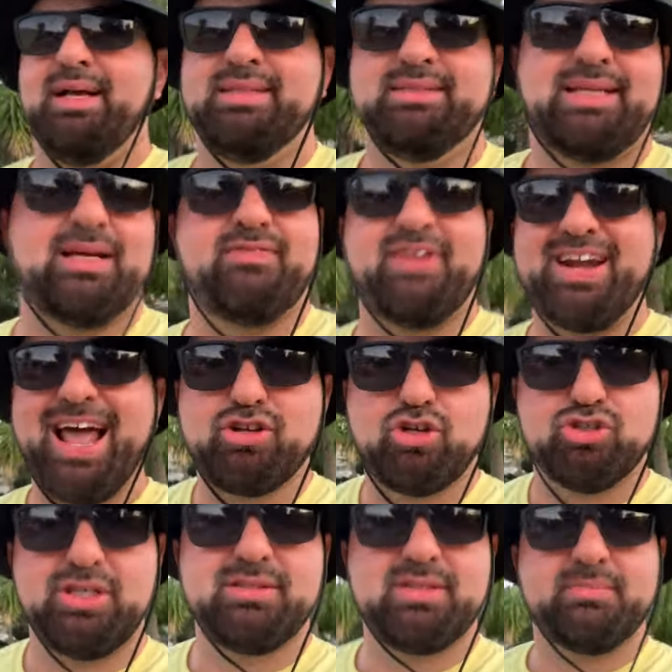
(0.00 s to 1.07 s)
say, a
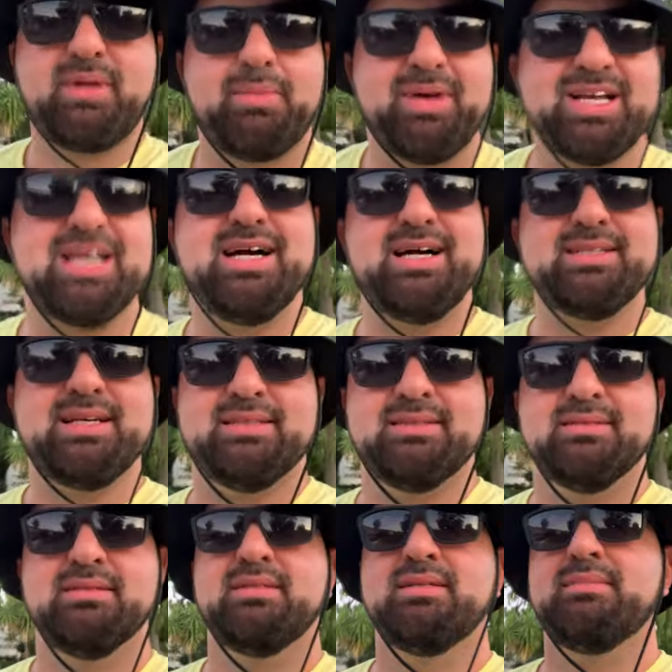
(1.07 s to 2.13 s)
financial system coming in
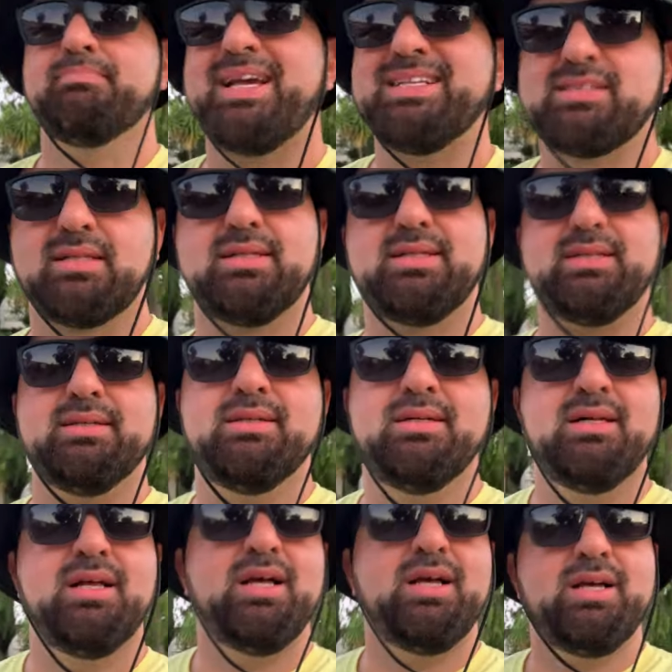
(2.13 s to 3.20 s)
and basically
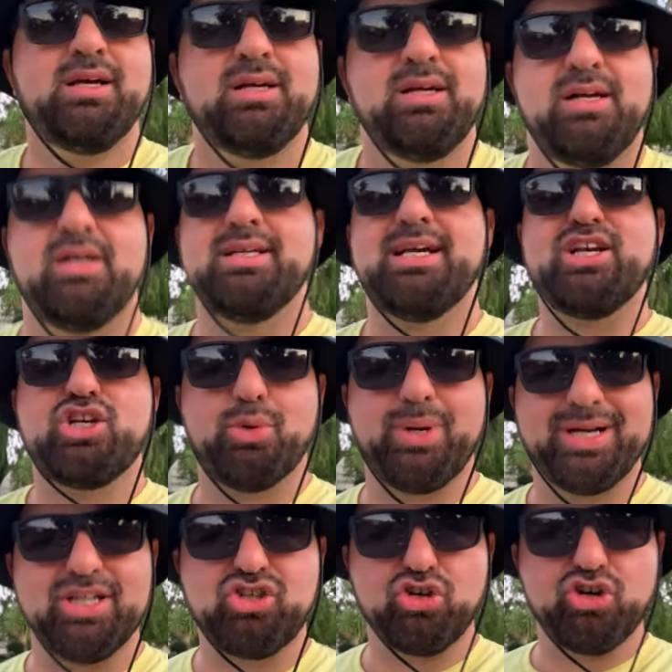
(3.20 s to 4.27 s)

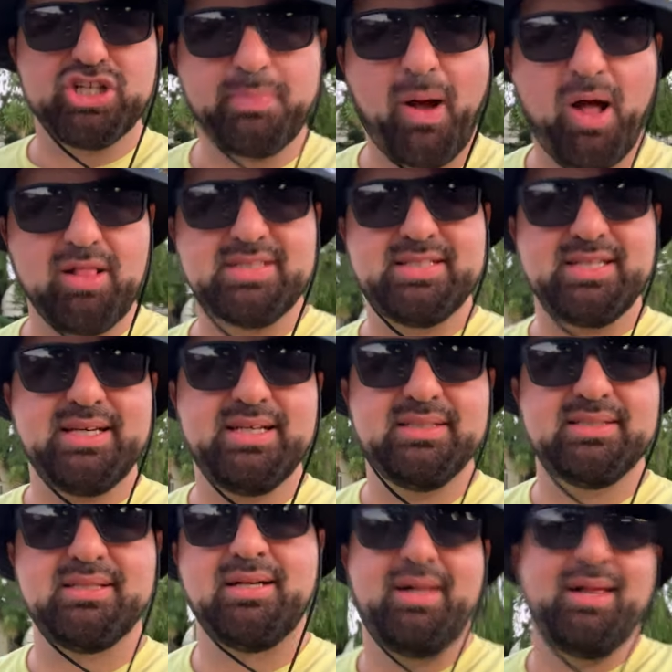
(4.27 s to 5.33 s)
issuing insurance
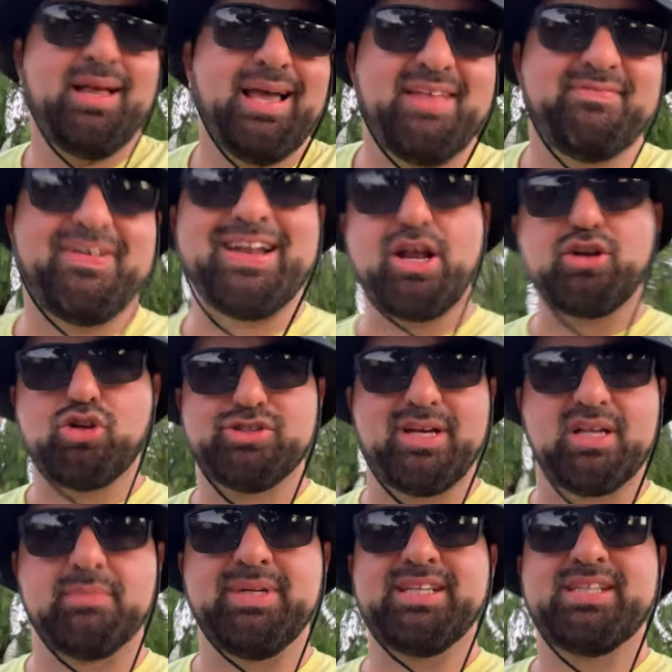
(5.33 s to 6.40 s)
policies and financial
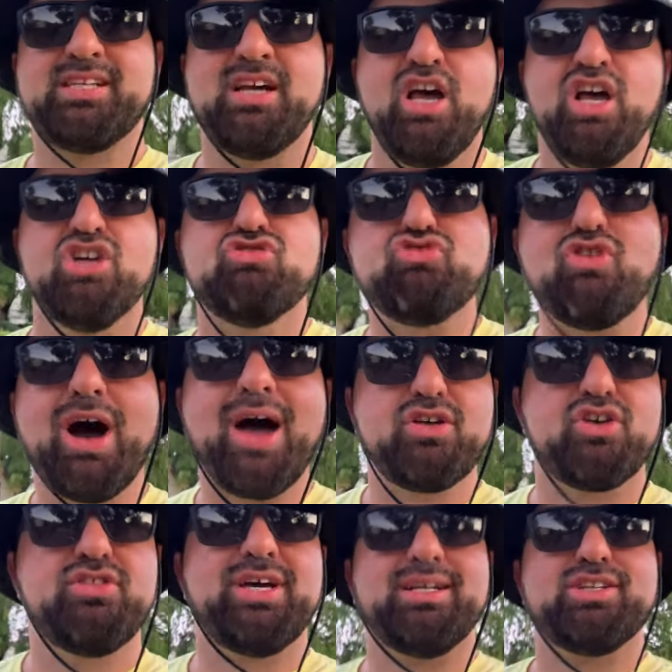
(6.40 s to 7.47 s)
settlements
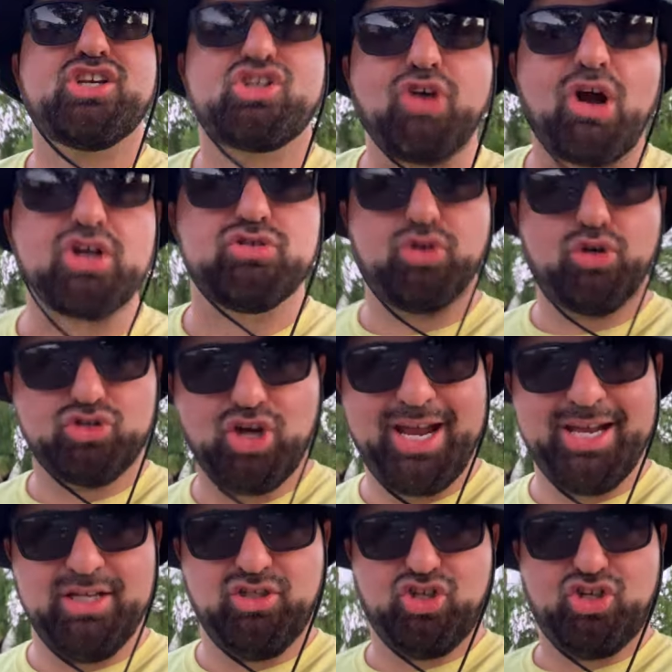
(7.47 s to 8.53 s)
rather than structural
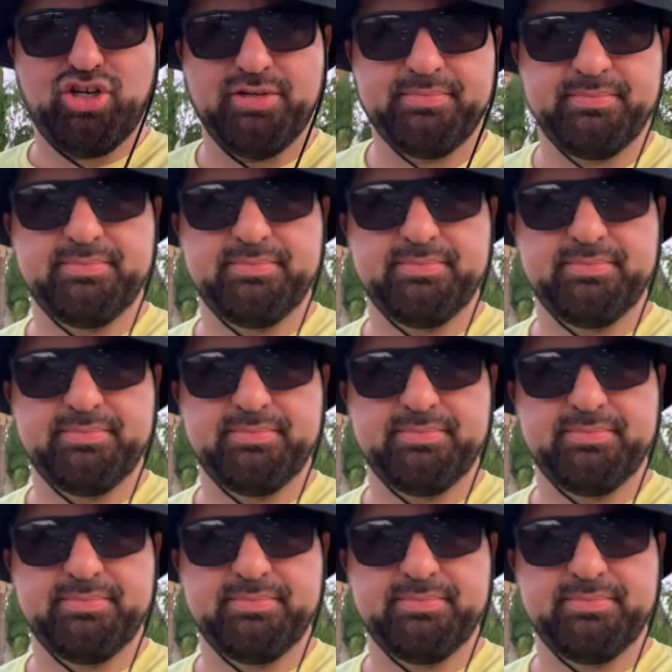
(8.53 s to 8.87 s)
change.